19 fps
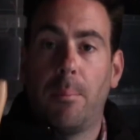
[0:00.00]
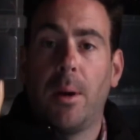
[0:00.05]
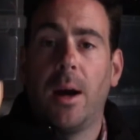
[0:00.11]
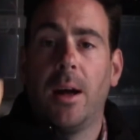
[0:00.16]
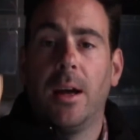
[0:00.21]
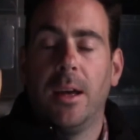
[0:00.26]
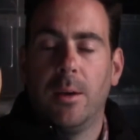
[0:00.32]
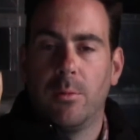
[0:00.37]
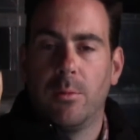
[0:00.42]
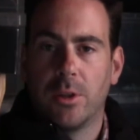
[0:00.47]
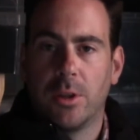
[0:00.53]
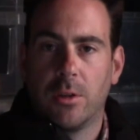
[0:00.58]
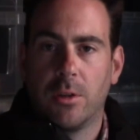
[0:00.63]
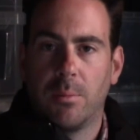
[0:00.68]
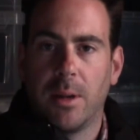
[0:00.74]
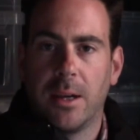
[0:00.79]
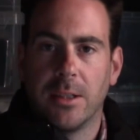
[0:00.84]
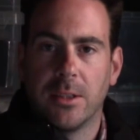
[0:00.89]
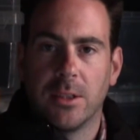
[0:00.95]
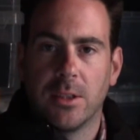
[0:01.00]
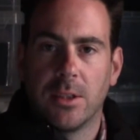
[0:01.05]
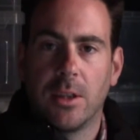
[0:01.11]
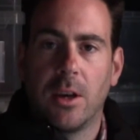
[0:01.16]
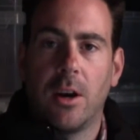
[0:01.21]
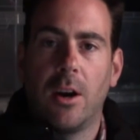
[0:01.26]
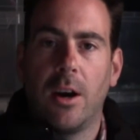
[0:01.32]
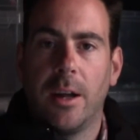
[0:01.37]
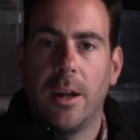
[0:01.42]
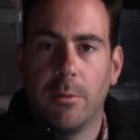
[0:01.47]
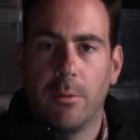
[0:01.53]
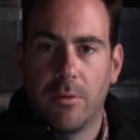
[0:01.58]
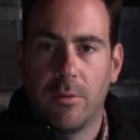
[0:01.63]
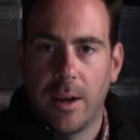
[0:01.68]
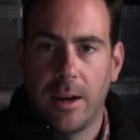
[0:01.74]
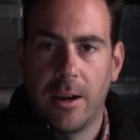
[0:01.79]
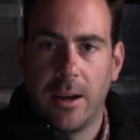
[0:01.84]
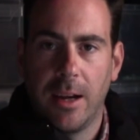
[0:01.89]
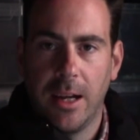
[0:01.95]
but it was a good place to start, and it was
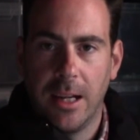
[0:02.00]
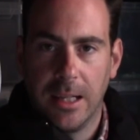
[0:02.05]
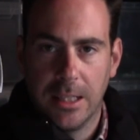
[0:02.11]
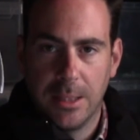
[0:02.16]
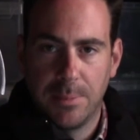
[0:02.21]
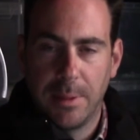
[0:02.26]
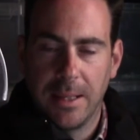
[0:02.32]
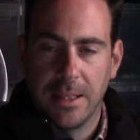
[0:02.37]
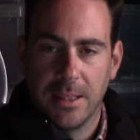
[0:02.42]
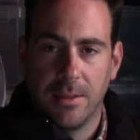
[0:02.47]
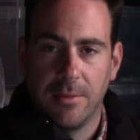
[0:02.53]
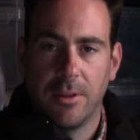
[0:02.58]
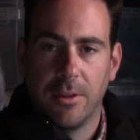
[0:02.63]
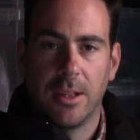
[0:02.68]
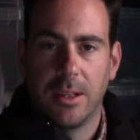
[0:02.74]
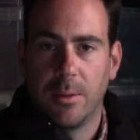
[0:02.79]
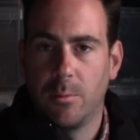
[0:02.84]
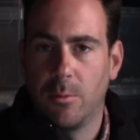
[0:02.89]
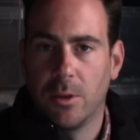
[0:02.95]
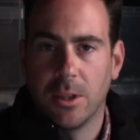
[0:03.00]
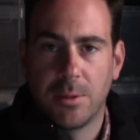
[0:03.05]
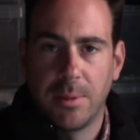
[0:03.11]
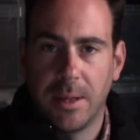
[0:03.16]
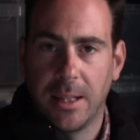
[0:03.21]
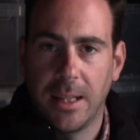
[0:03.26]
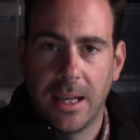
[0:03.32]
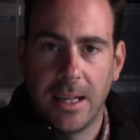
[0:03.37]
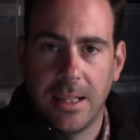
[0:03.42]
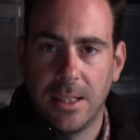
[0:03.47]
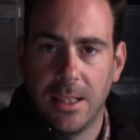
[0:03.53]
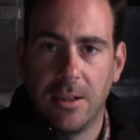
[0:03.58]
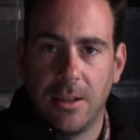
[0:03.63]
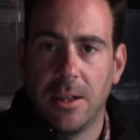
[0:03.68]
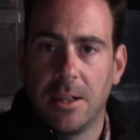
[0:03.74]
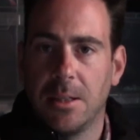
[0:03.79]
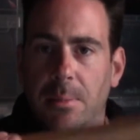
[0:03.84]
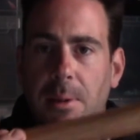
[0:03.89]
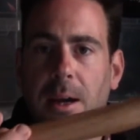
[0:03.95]
very inexpensive, and I didn't want to spend
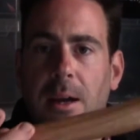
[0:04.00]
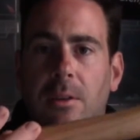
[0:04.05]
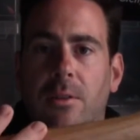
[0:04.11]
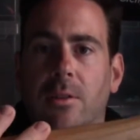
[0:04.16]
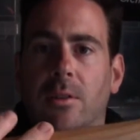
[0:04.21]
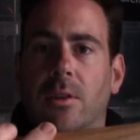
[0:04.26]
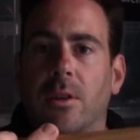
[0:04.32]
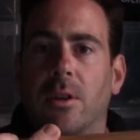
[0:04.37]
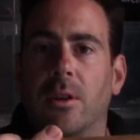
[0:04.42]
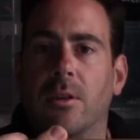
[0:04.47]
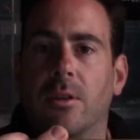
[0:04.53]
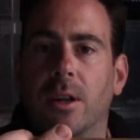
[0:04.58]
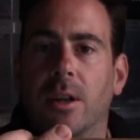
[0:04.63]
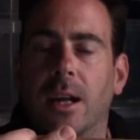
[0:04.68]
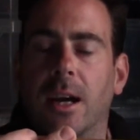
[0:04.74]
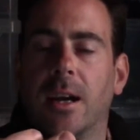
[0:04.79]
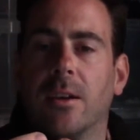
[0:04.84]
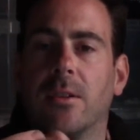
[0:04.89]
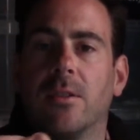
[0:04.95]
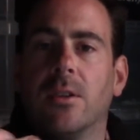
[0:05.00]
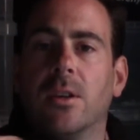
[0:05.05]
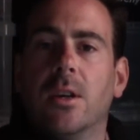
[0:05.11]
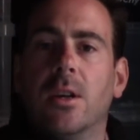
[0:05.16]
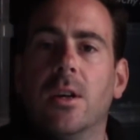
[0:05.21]
£80–90 on an axe,